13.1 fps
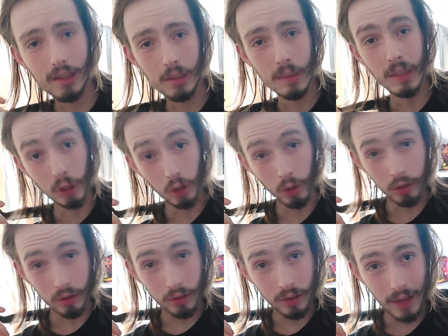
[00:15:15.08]
it'll be
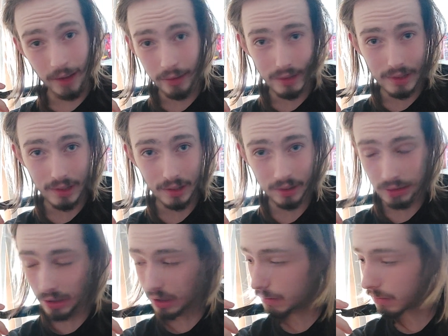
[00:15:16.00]
good every single
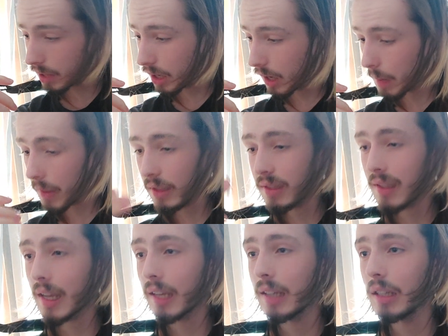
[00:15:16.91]
time. I'm not
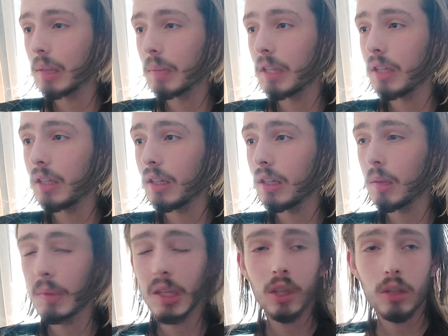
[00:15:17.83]
saying it'll be
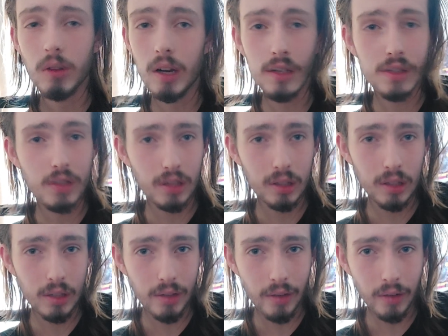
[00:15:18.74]
the greatest song that
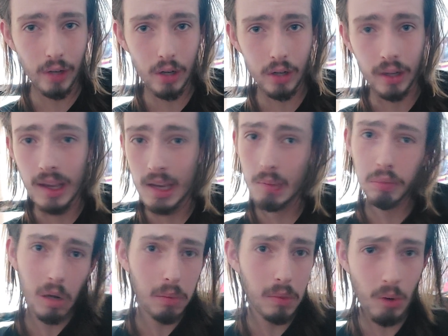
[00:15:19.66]
you've ever heard. It
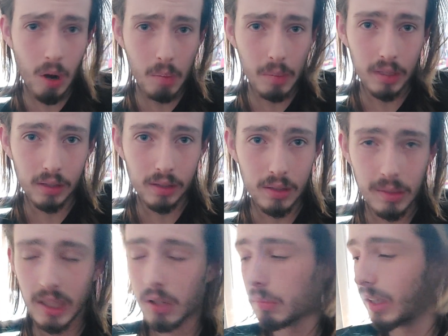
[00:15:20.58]
probably won't be, to
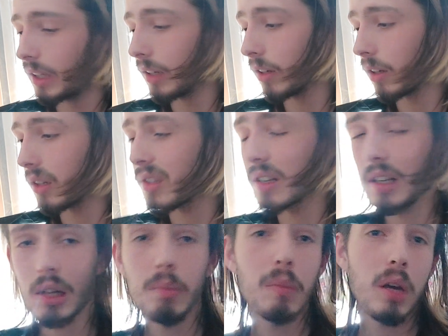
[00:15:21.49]
be completely honest.
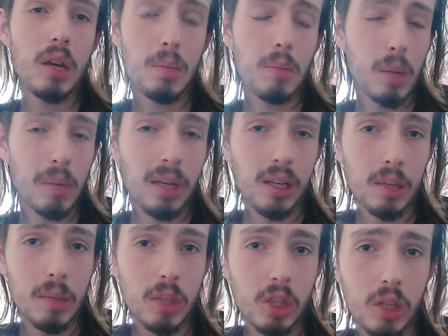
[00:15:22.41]
It might be a
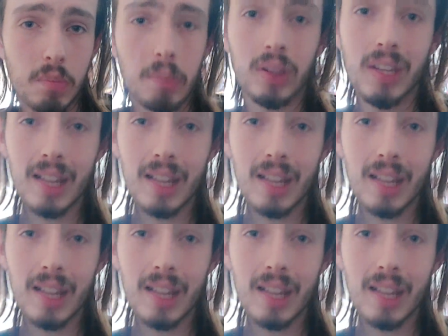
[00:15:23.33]
little bit shit, but